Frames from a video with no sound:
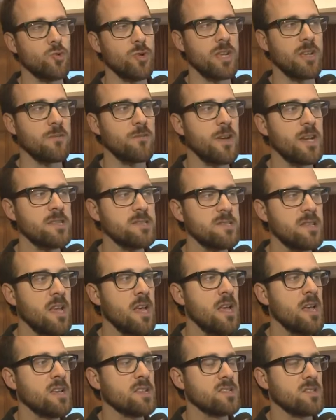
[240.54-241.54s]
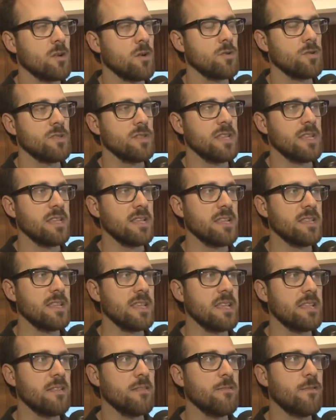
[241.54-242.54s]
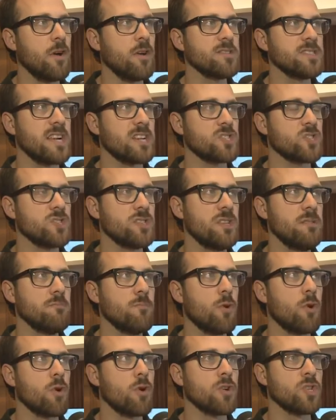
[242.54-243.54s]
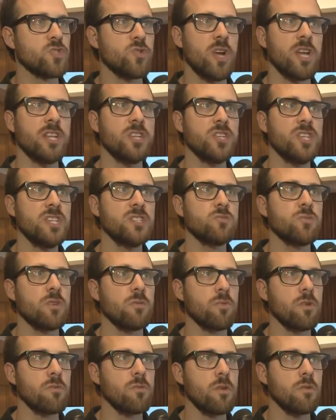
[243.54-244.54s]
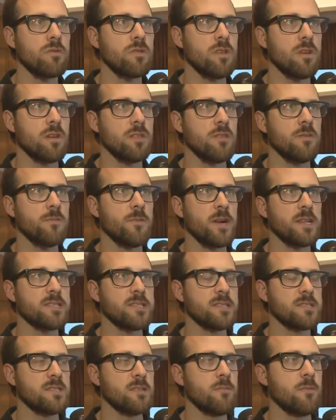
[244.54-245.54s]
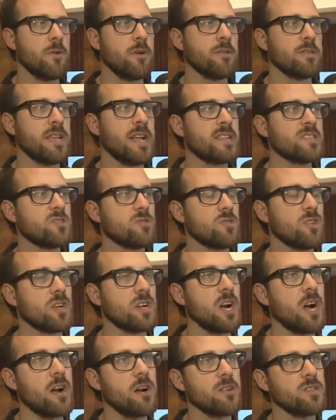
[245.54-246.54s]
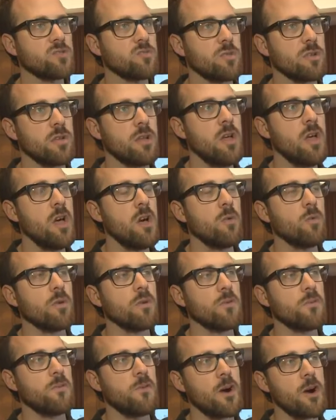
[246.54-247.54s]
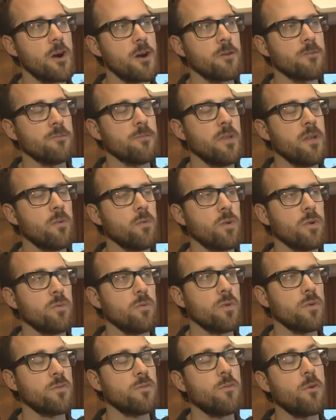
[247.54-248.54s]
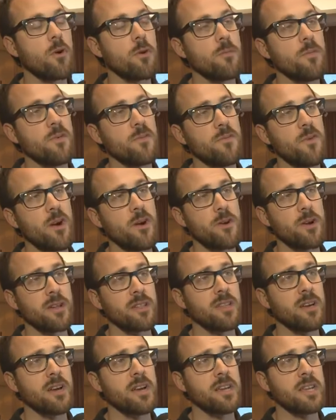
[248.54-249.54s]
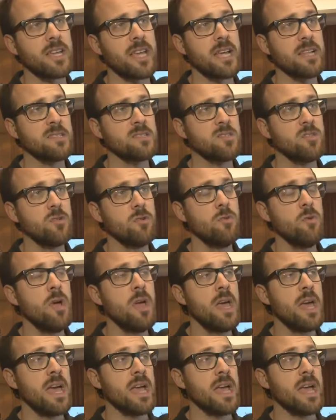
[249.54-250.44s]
shooting fest. So it involves actually more strategies. We rewrote the fight system around that, so the guards will form a firing line against you,